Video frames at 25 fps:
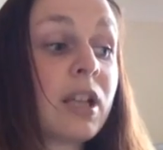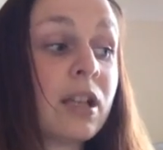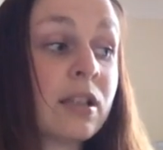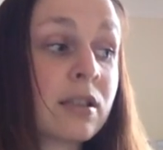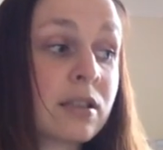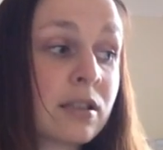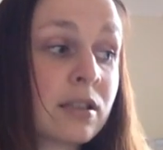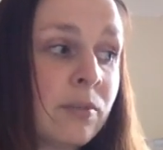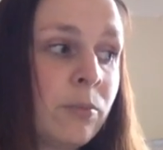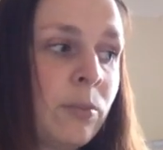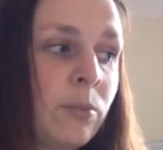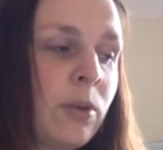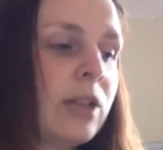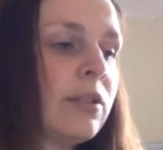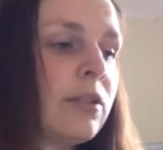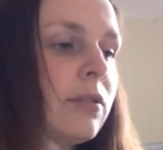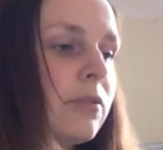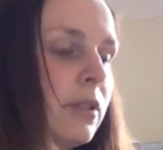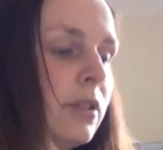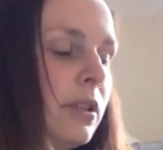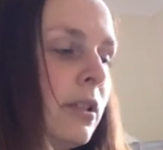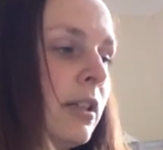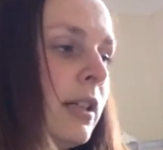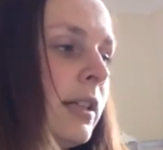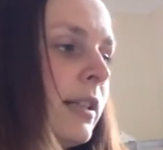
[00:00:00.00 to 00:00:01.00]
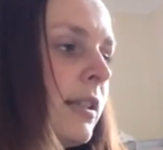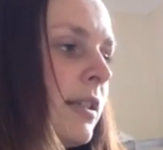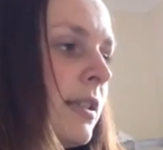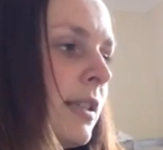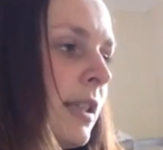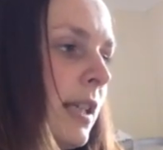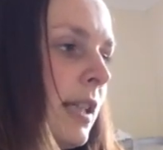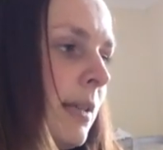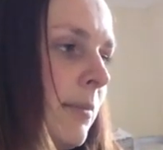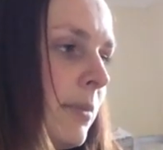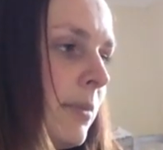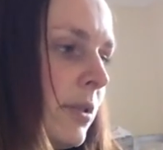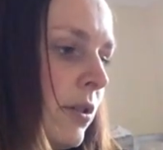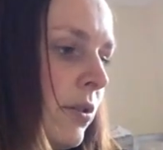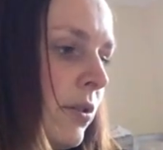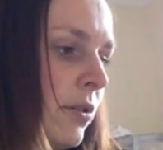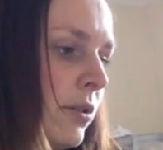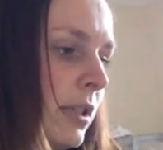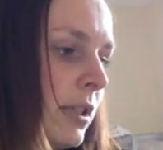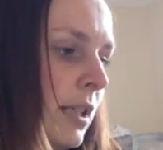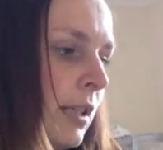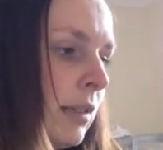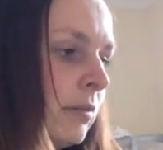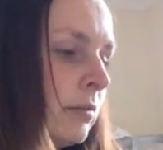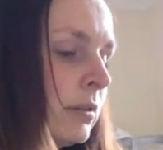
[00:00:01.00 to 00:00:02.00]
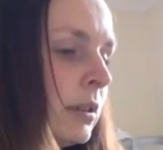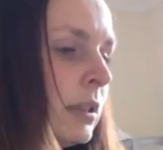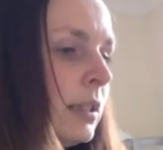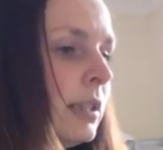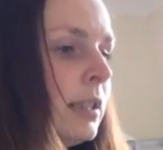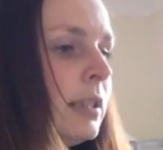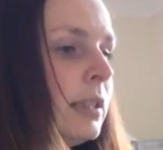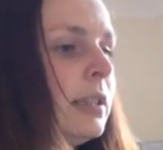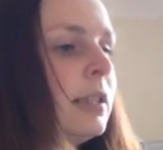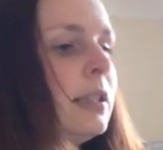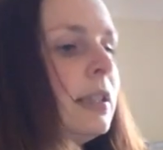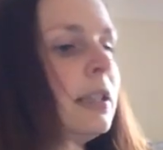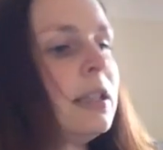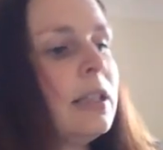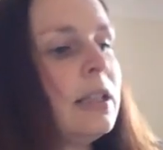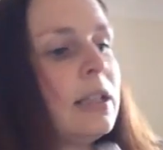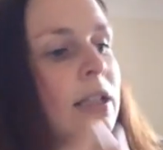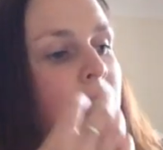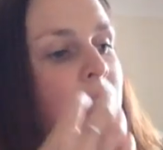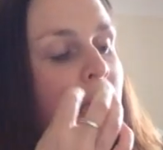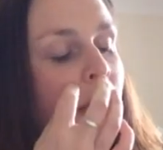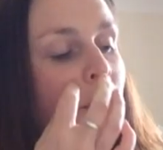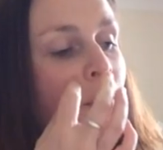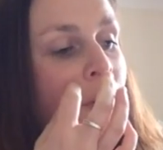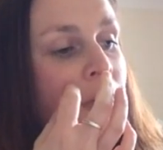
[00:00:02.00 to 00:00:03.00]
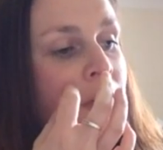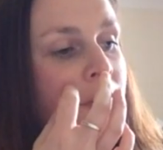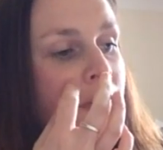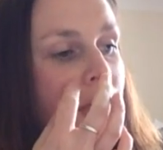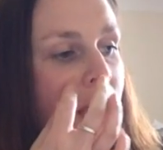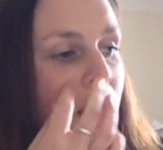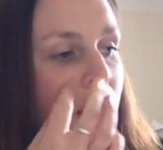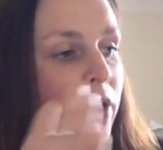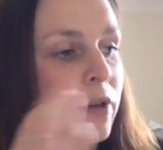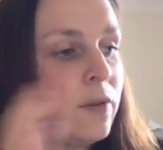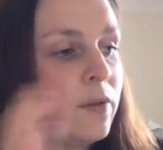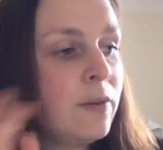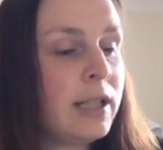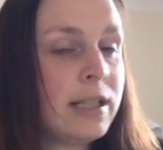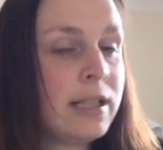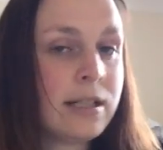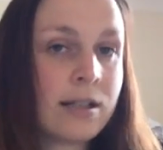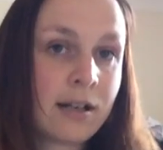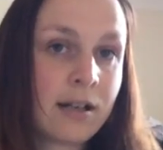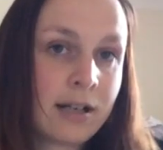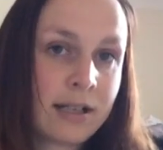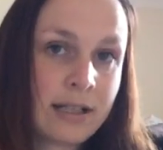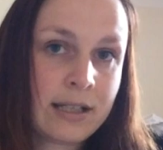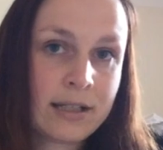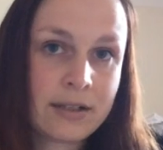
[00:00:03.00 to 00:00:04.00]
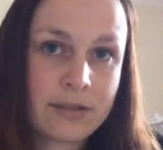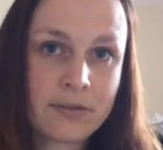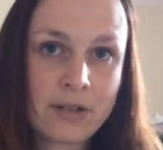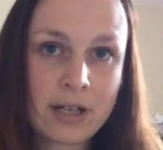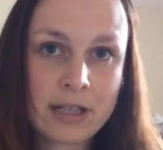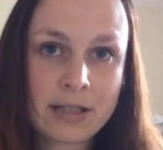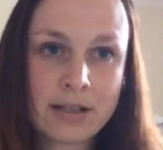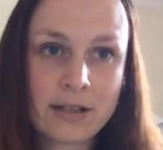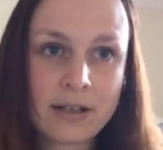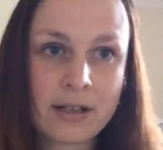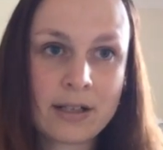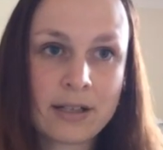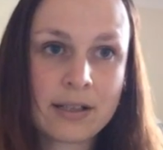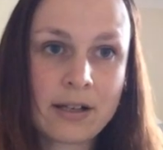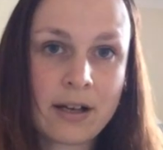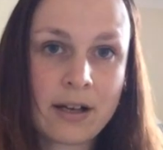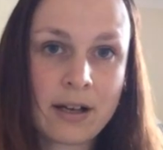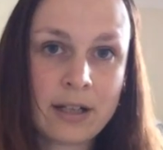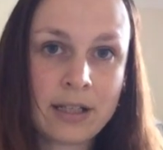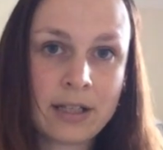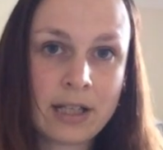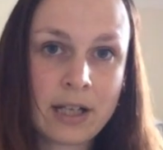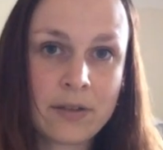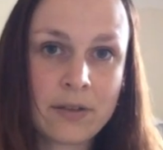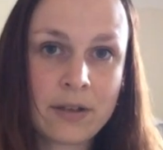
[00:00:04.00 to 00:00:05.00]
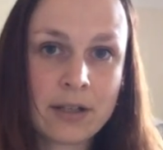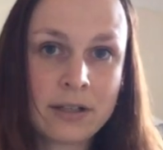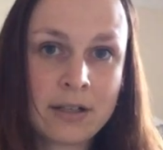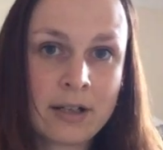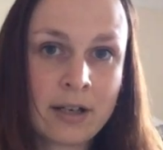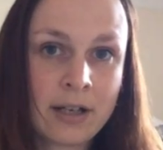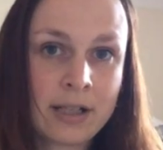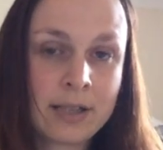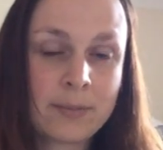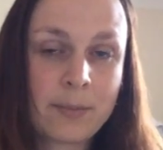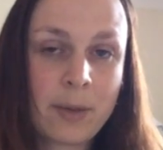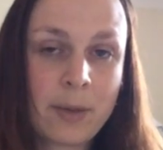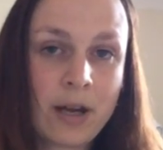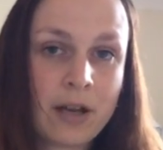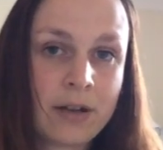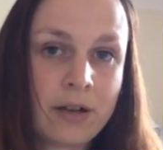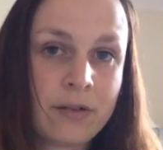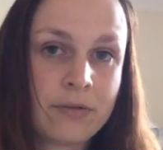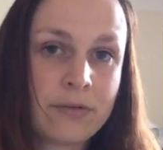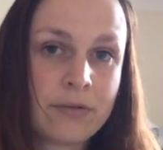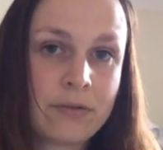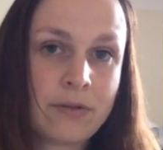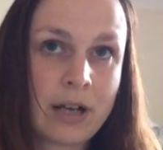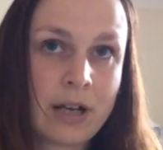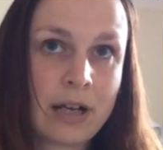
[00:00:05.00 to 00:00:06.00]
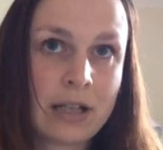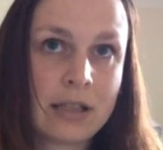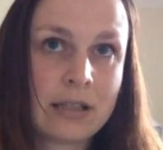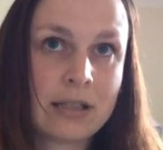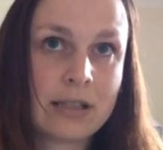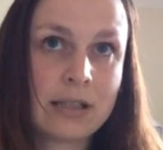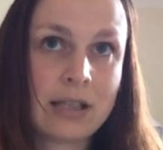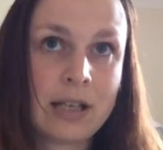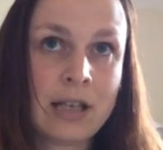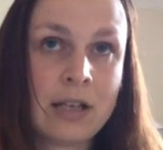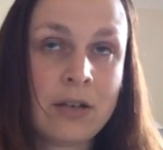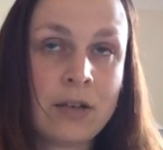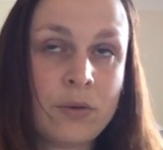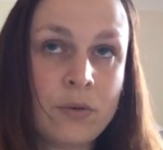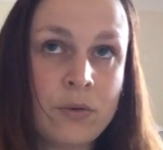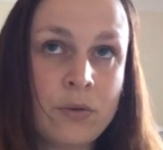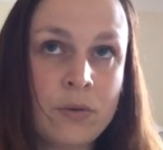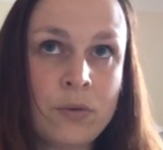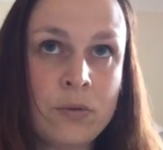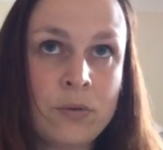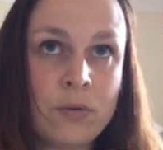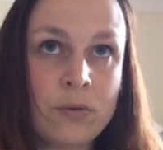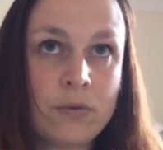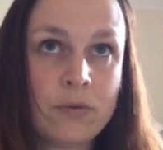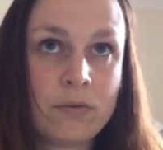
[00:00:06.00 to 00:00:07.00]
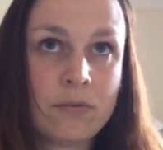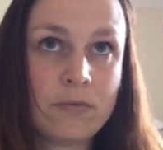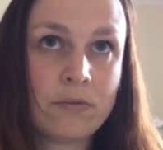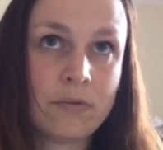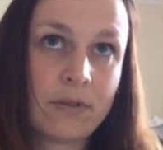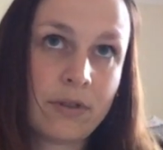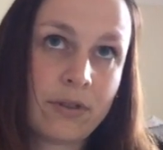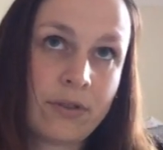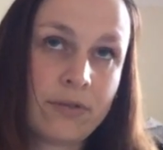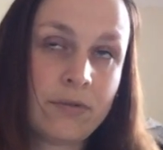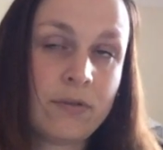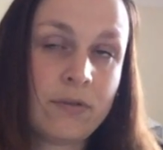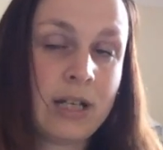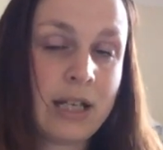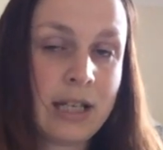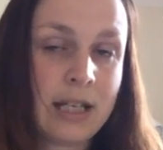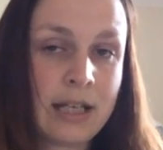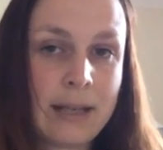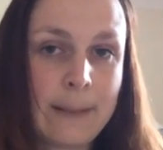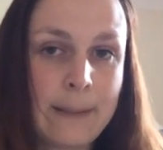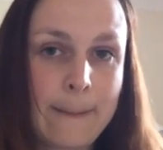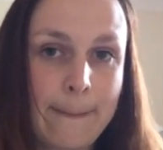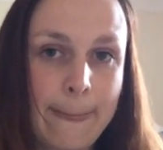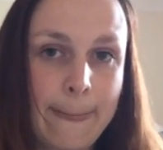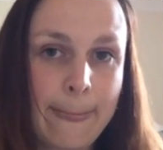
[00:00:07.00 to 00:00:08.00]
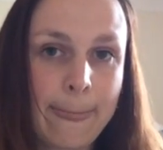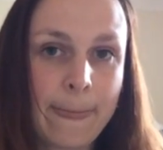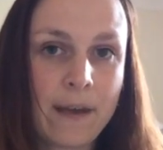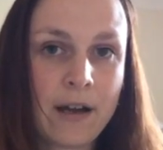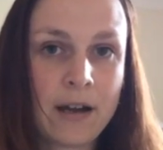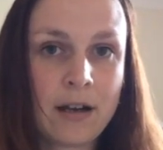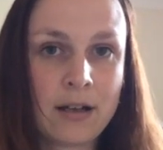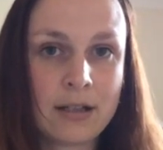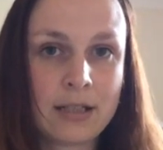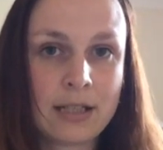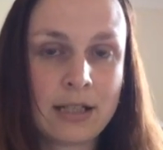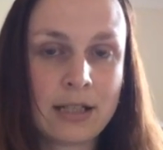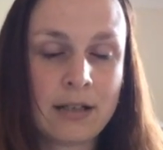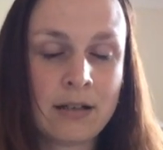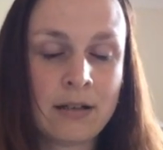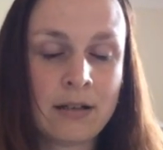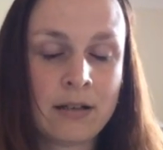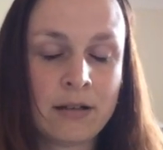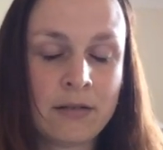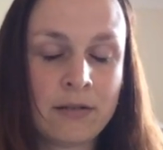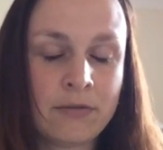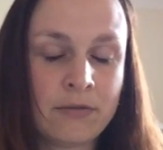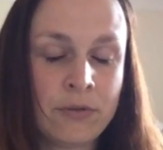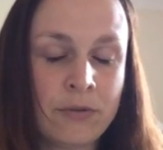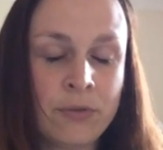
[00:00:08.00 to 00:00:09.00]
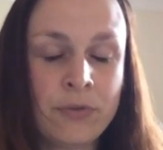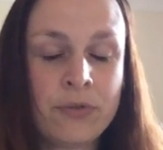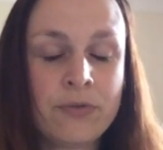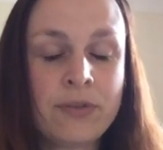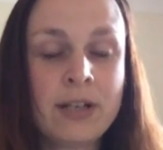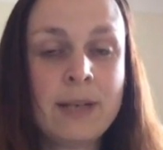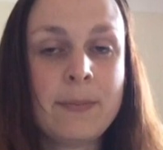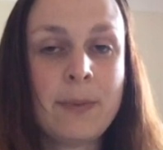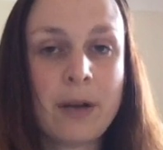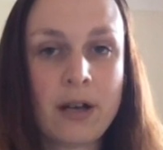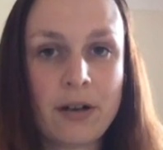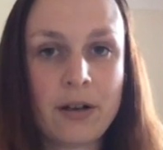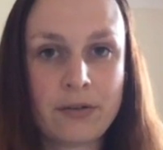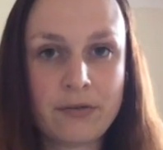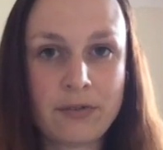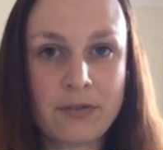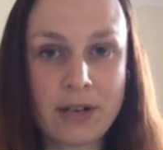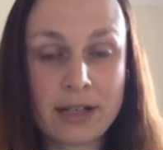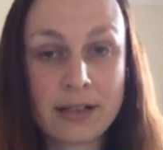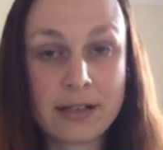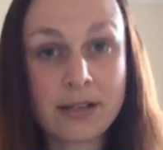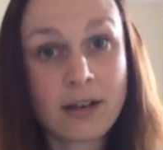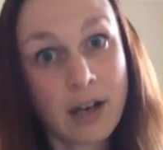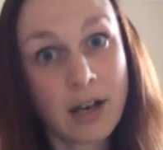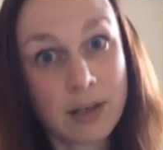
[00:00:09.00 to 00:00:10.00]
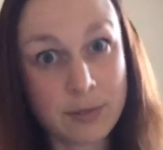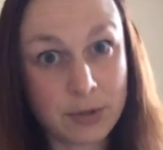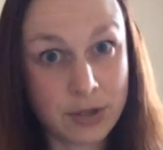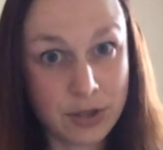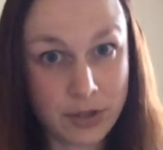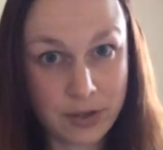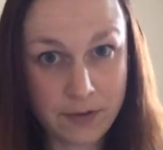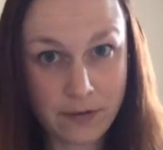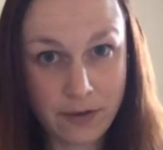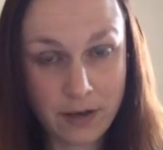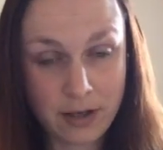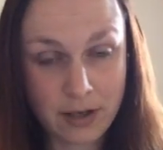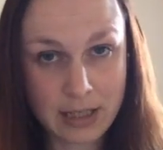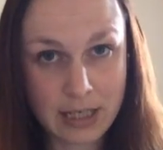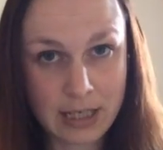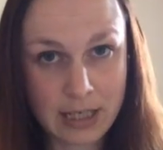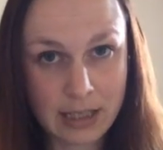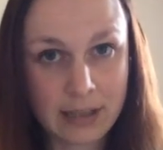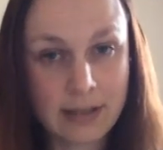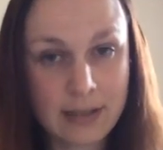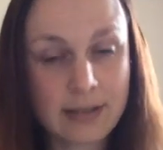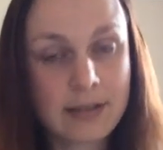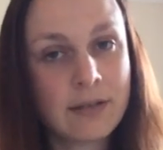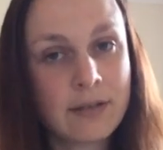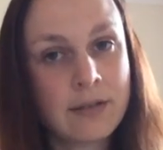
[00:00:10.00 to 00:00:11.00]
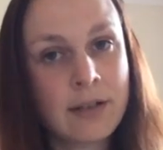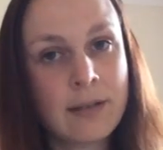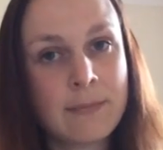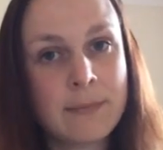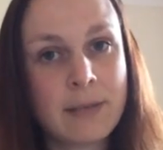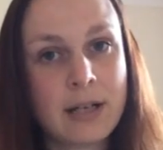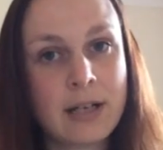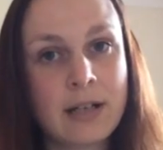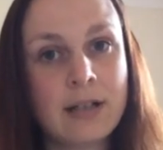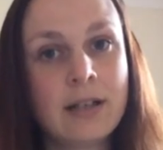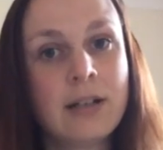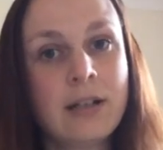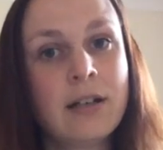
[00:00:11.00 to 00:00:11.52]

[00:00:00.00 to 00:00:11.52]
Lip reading: Somewhere along the line, because it keeps the cost down. Now, one of the only thread dyers that I know that dyes pearl threads in all three pearl threads that I would use for Hardanger, so number